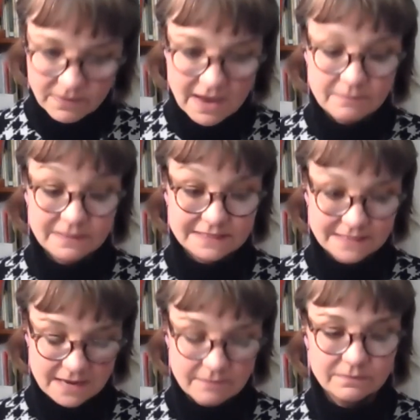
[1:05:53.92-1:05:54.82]
um,
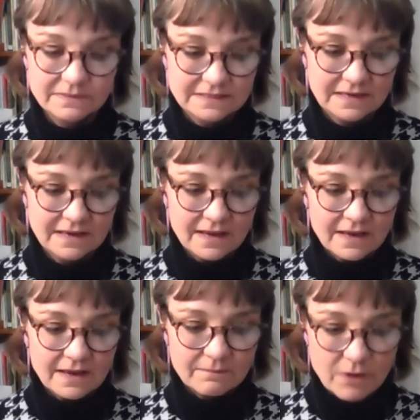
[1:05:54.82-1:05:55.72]
attempts,
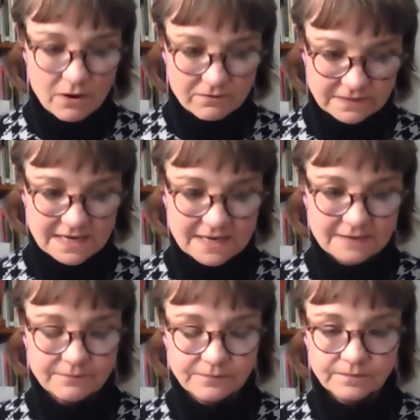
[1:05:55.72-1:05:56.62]

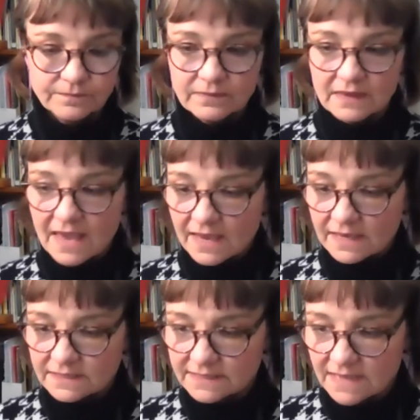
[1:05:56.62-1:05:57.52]
poverty,
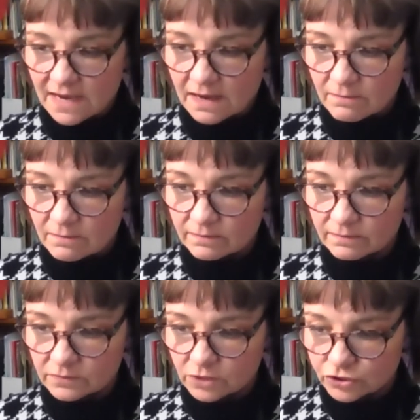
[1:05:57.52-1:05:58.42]
and um,
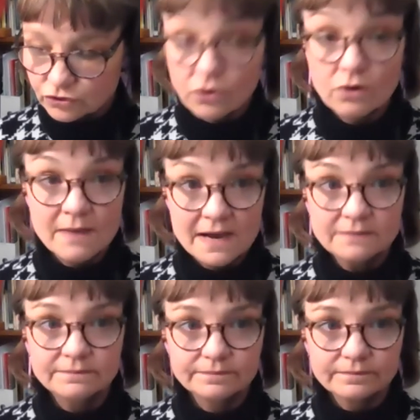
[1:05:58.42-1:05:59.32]

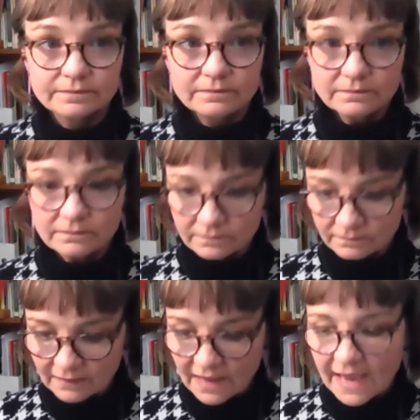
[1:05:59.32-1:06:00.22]
trauma.
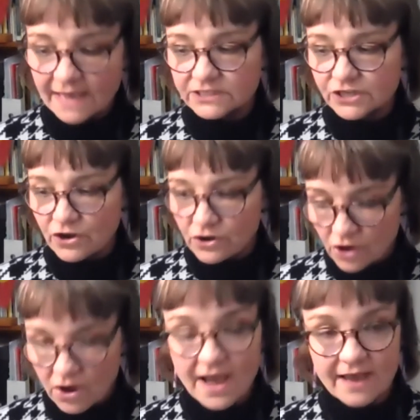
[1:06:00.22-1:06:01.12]
And to
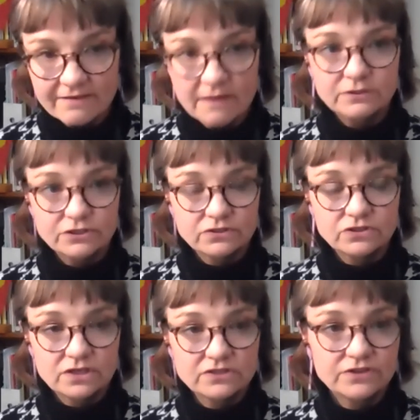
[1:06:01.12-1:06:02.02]
not have Aboriginal
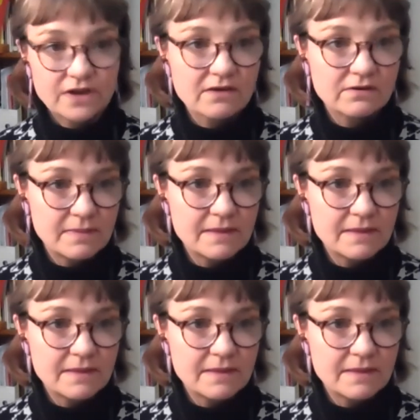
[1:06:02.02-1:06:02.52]
Torres Strait Islander